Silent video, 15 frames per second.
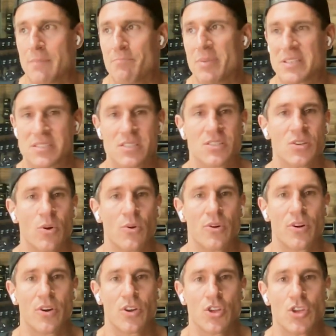business
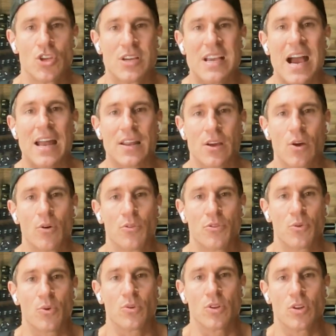owner, you got to go
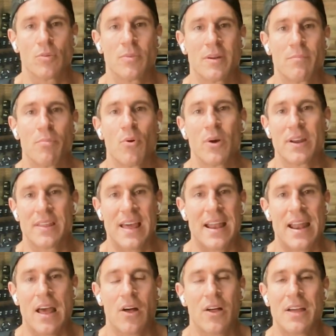through a little bit of point of that
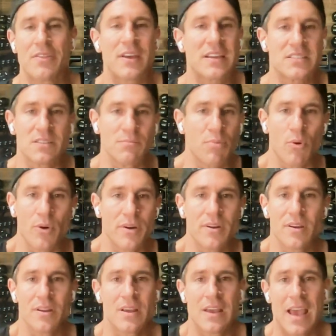hell. I think it's important.
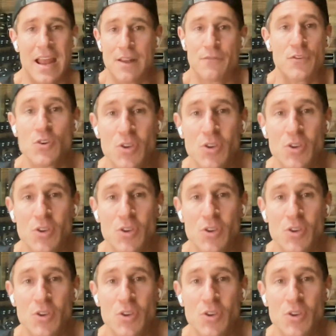And if you